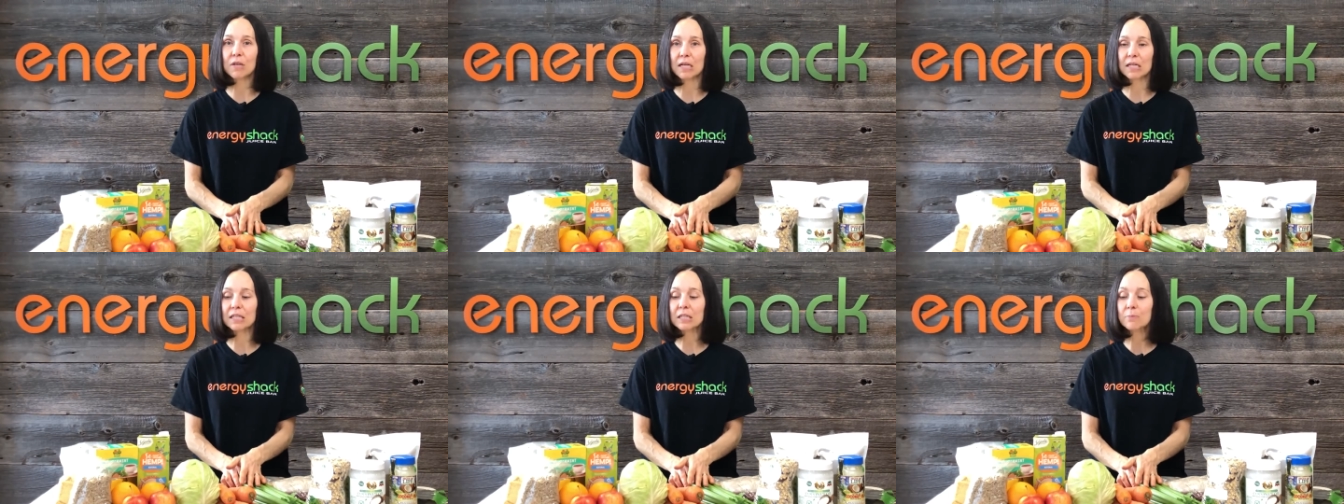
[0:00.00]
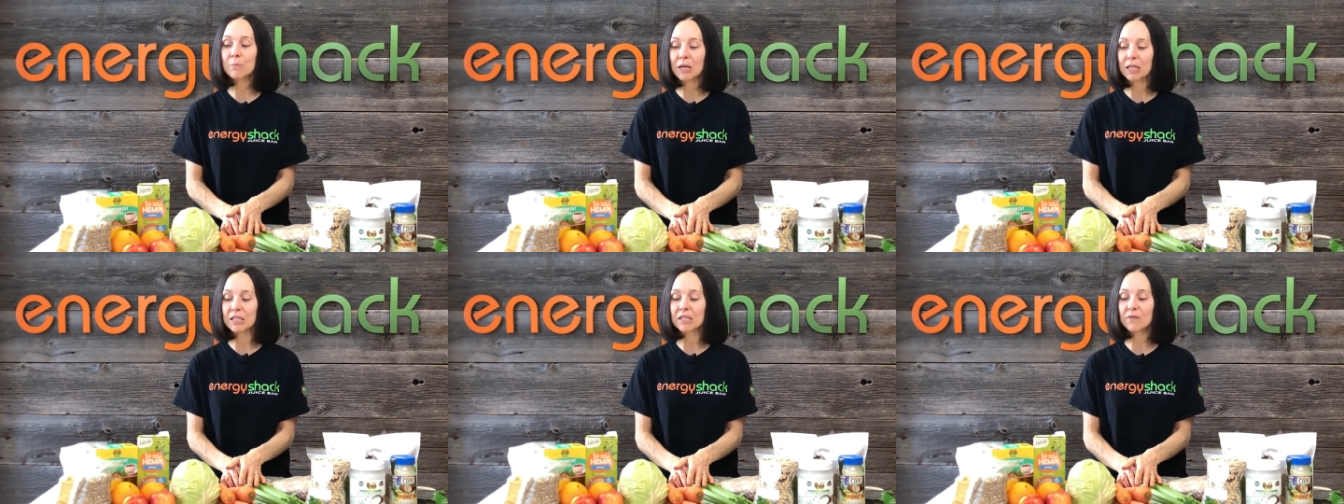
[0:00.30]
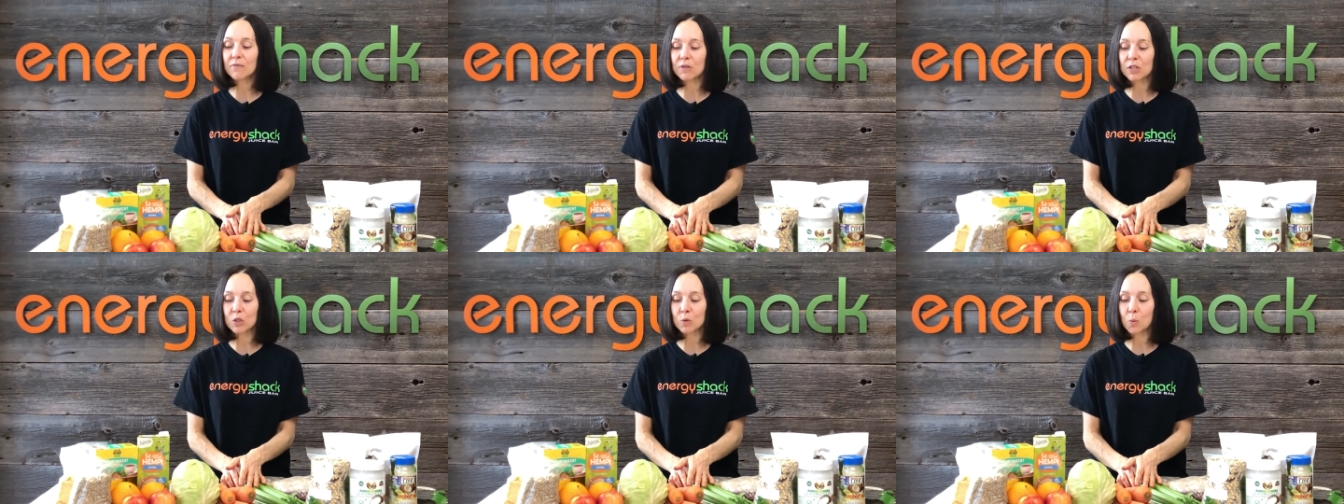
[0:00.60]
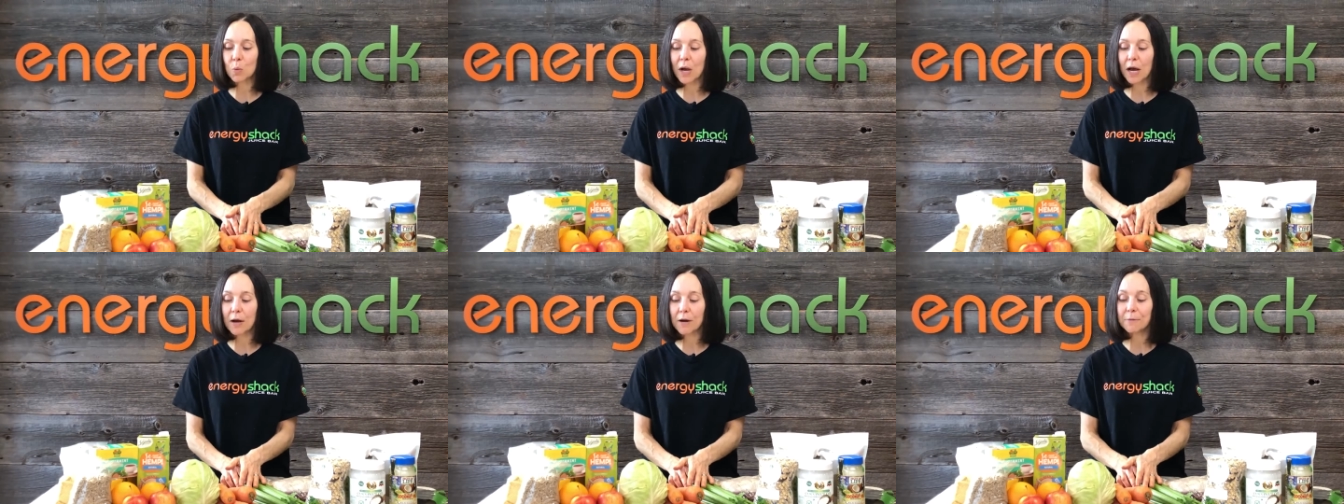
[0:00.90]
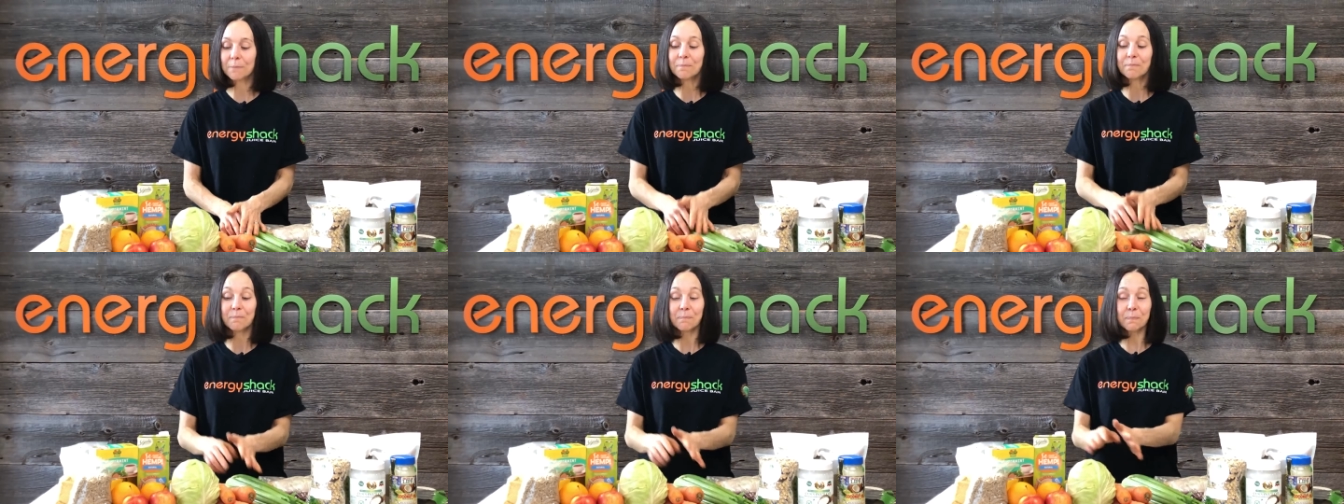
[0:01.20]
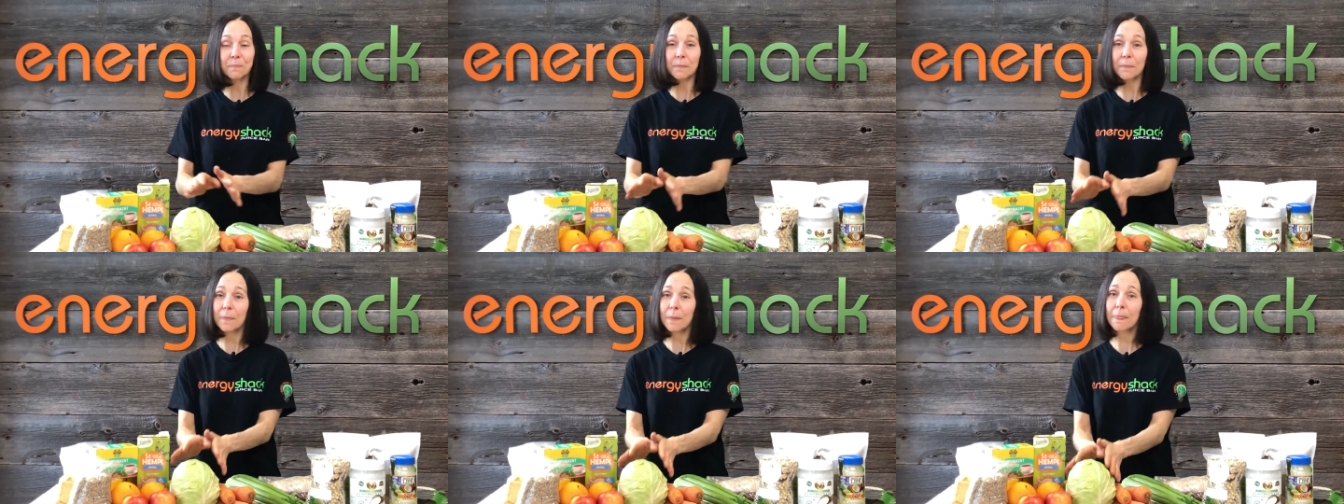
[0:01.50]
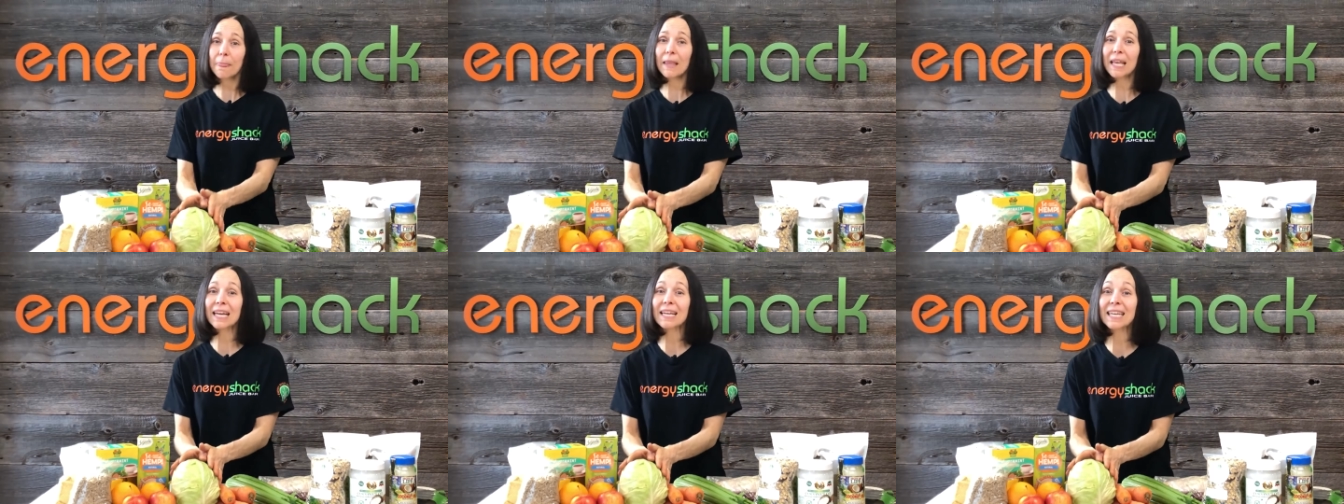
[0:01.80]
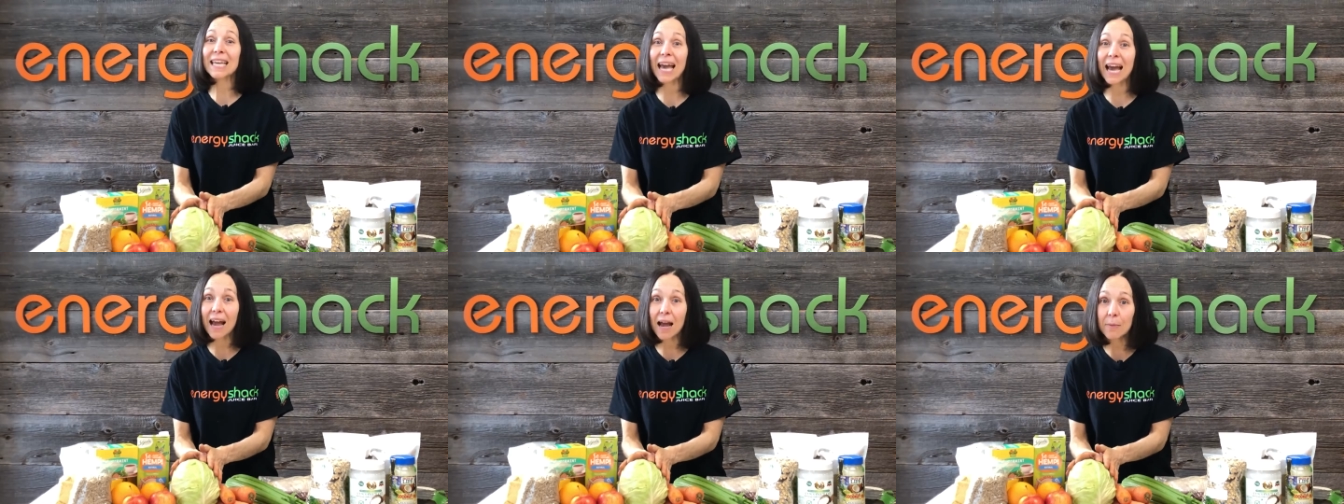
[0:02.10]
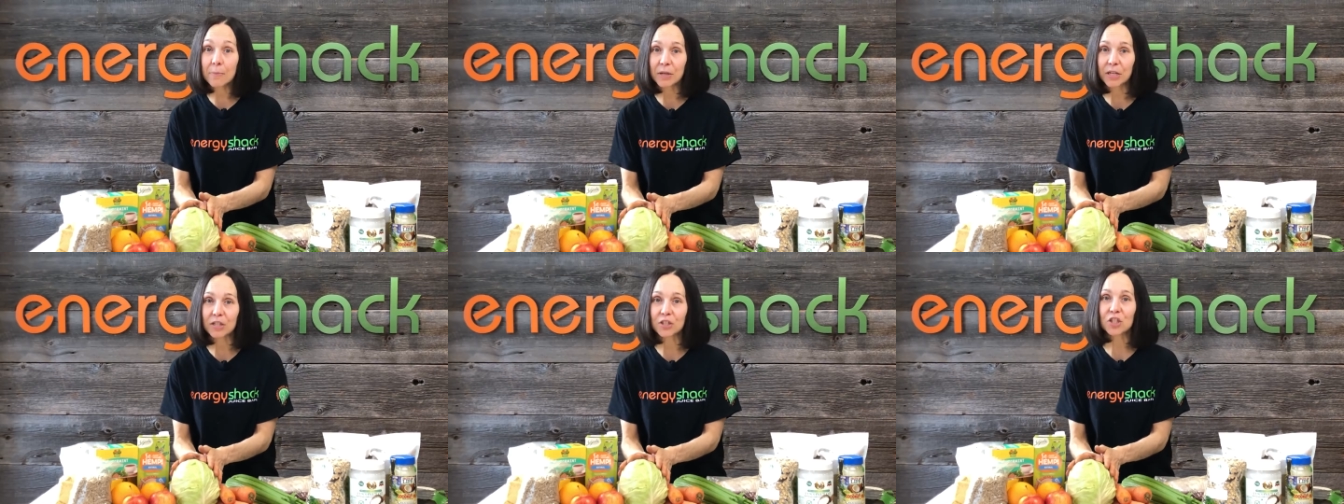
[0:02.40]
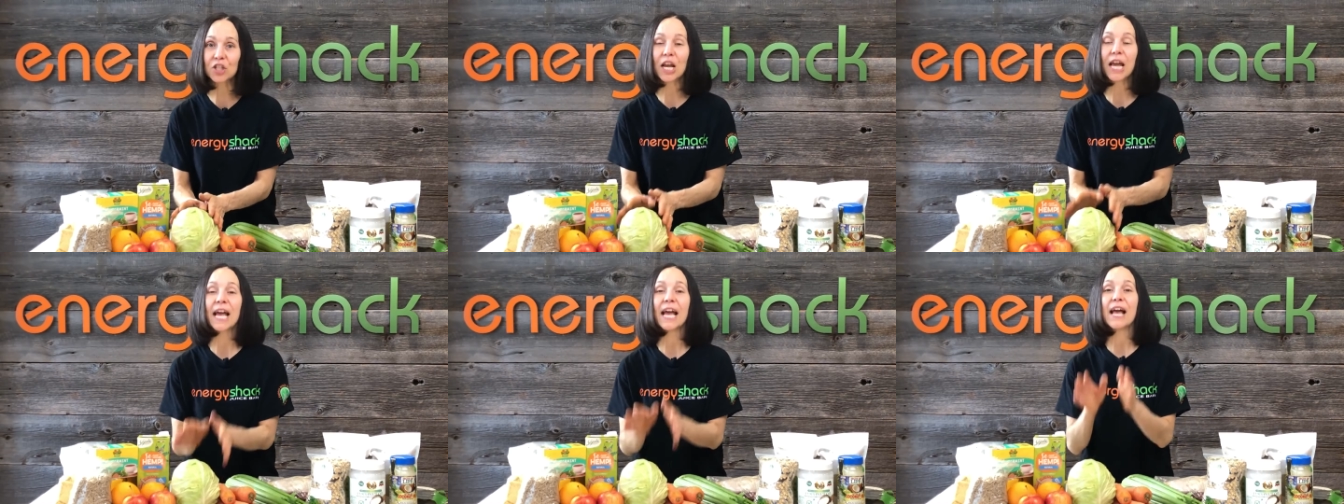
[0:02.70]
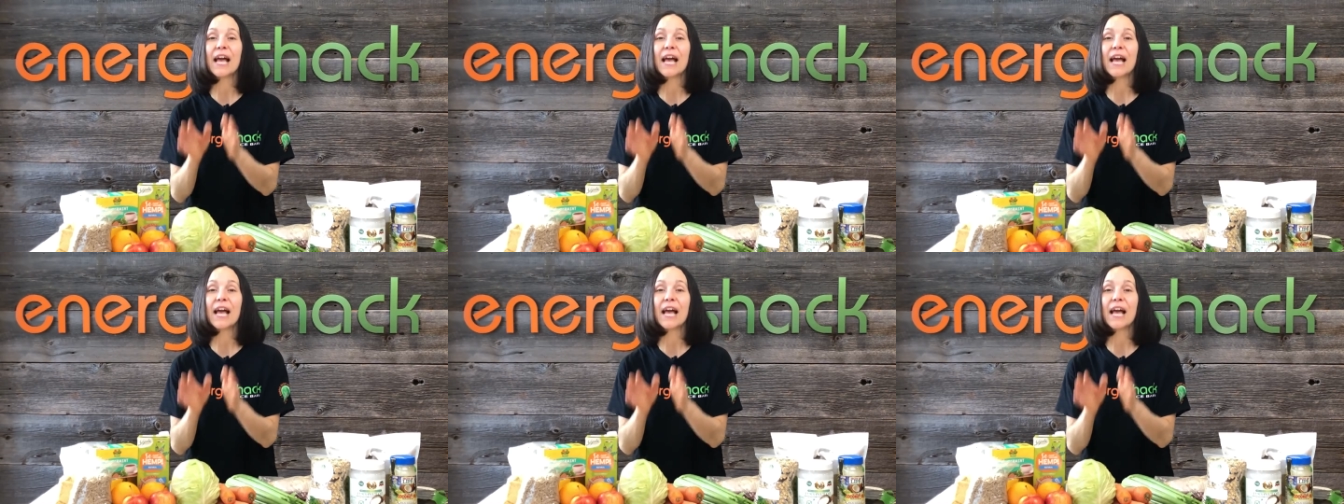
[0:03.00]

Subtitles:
expensive as well. Cabbage.